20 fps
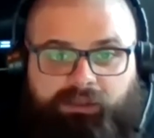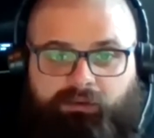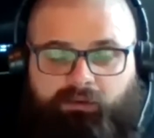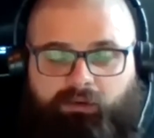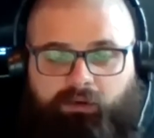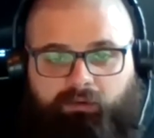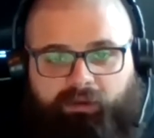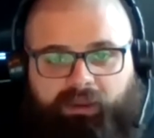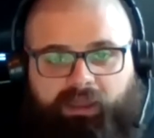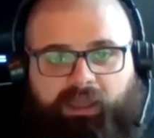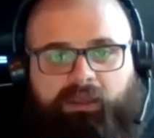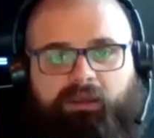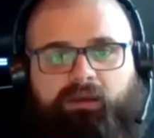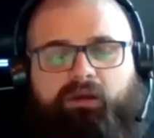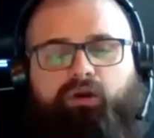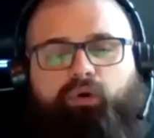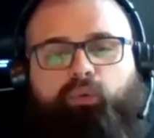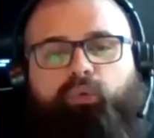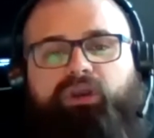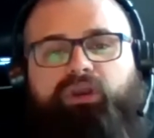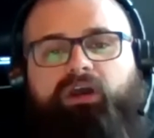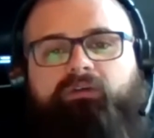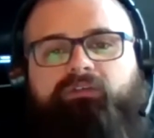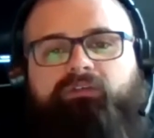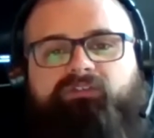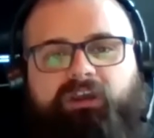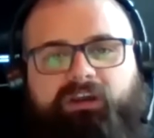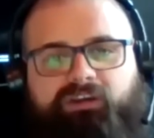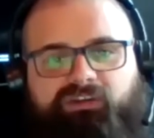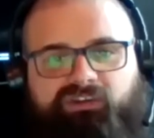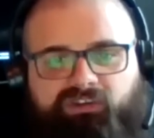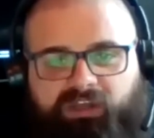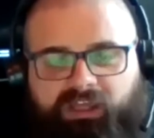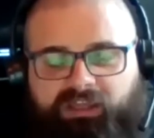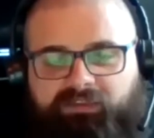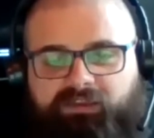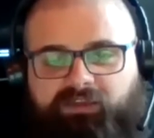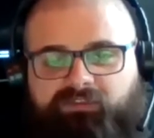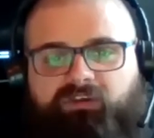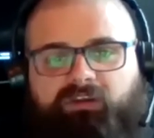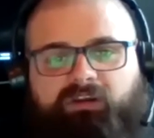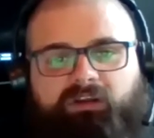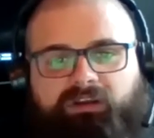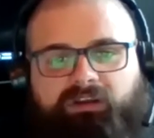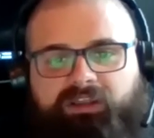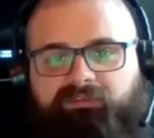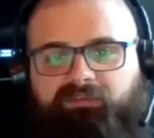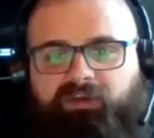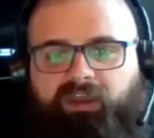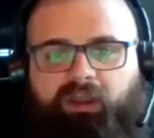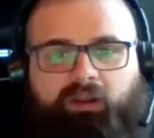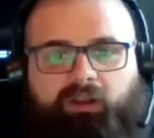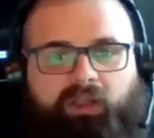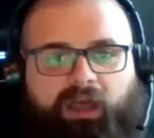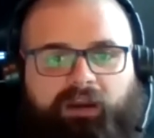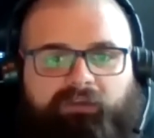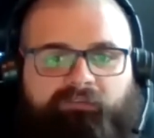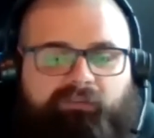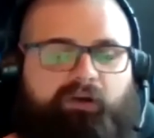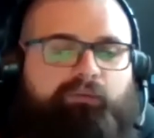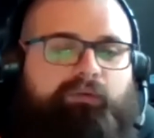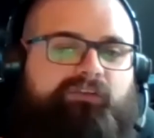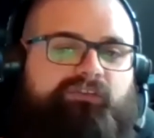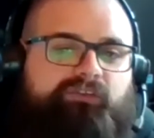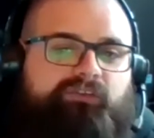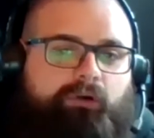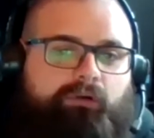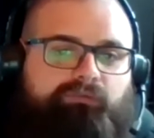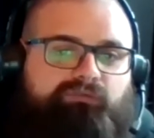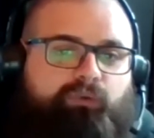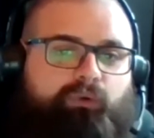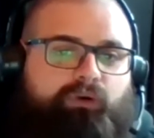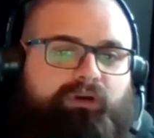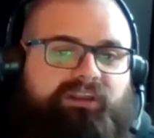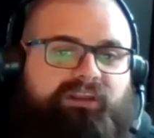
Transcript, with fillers: Okay. We go Section 8. That's going to alleviate a lot of our risk going forward.